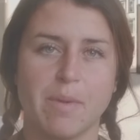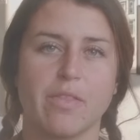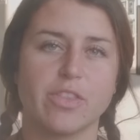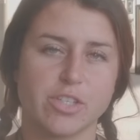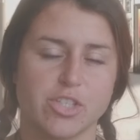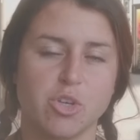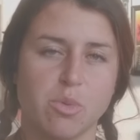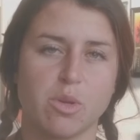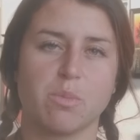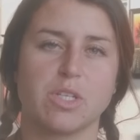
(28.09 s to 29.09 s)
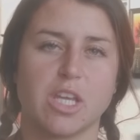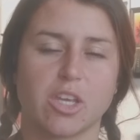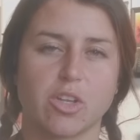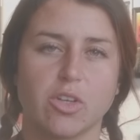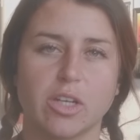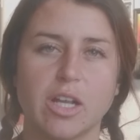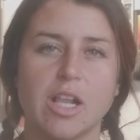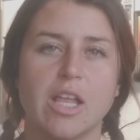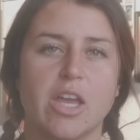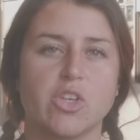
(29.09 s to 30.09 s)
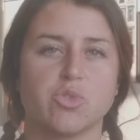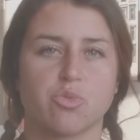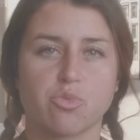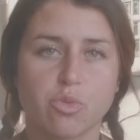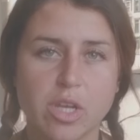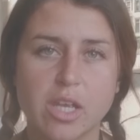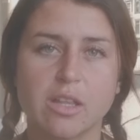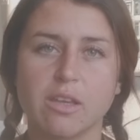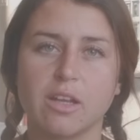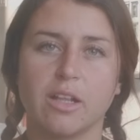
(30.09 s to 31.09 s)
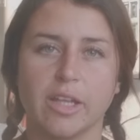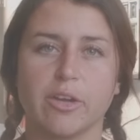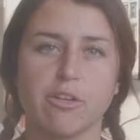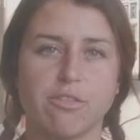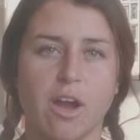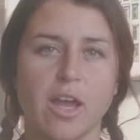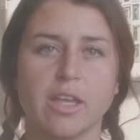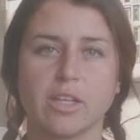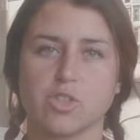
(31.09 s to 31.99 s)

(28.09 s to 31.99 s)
but this new moon in particular is really clarifying.